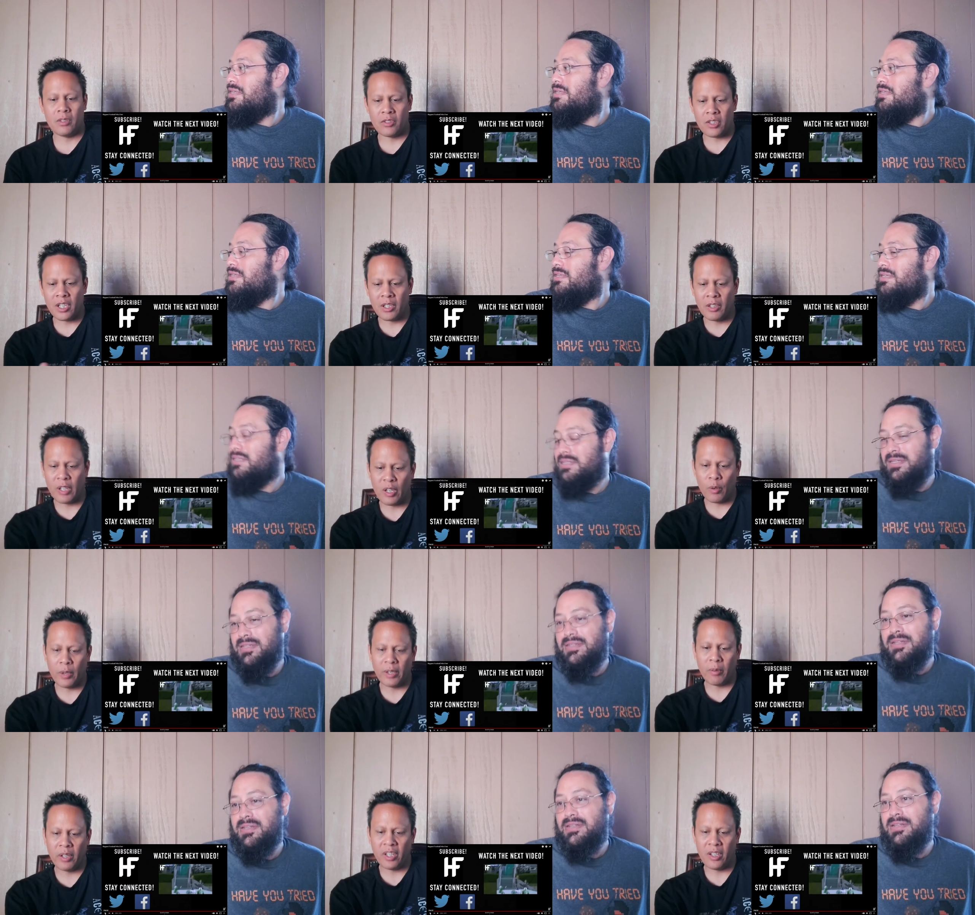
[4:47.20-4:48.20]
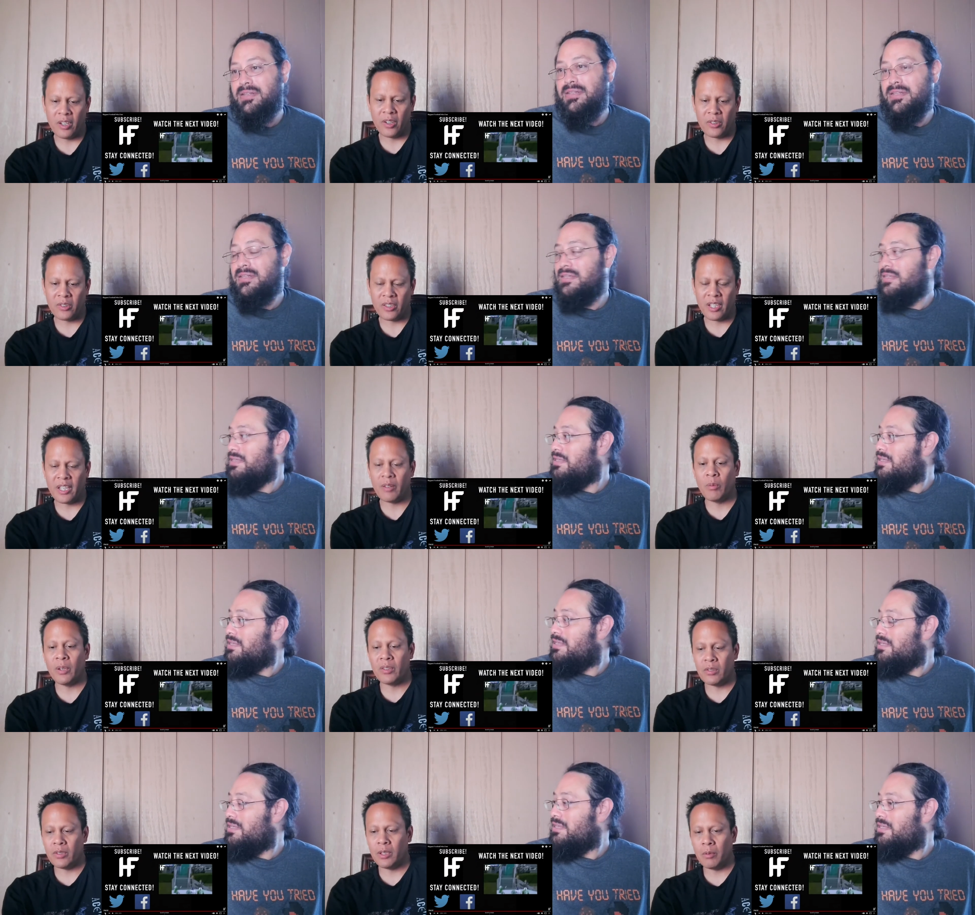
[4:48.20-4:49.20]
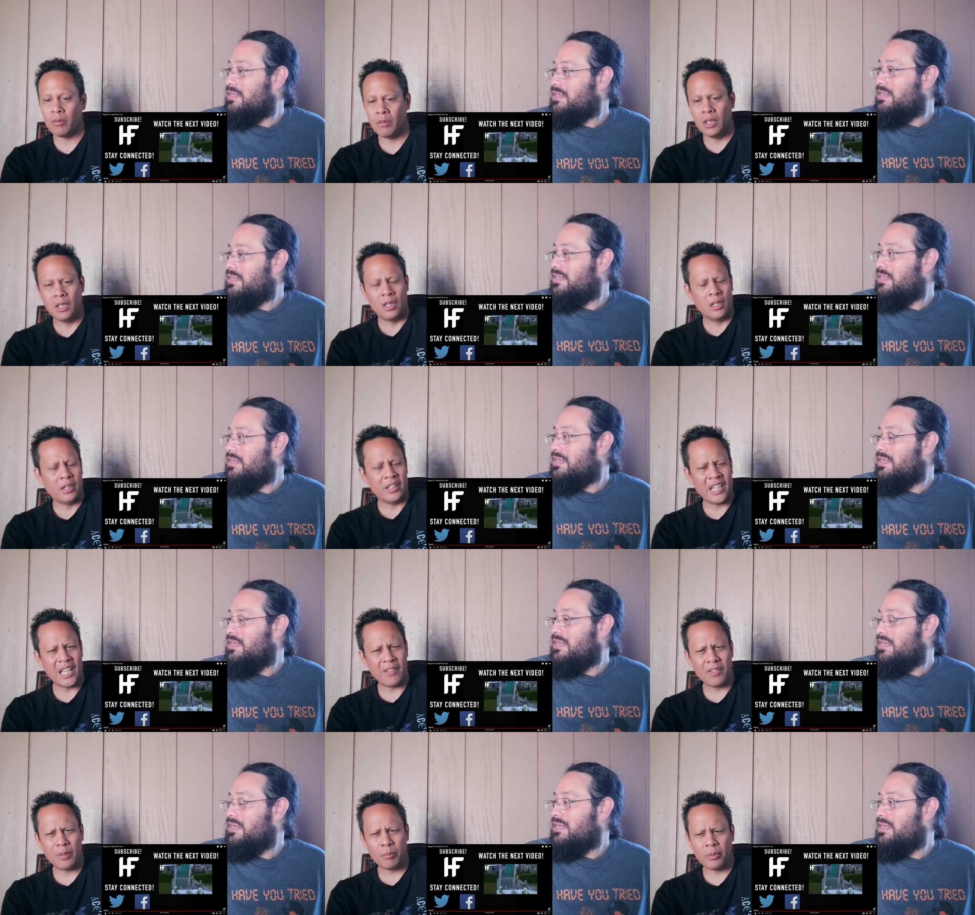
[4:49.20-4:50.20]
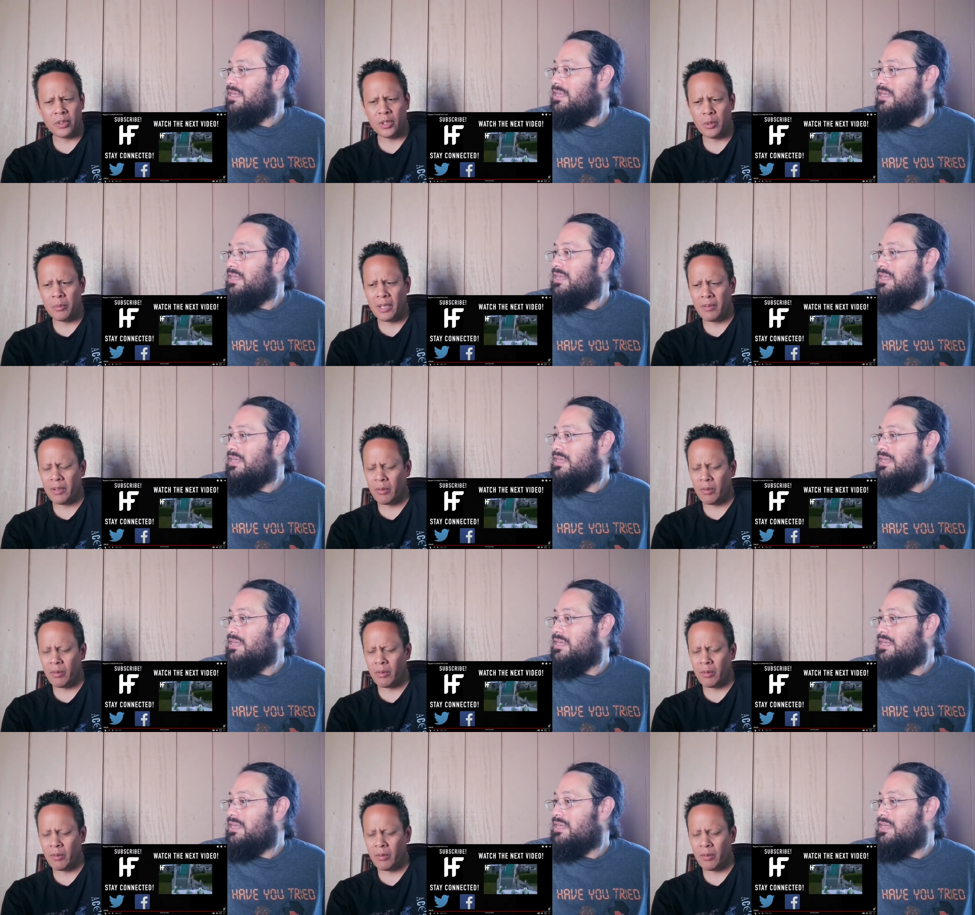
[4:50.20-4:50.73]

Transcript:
Speaker 1: John Elway years, and then it went to the navy blue, maybe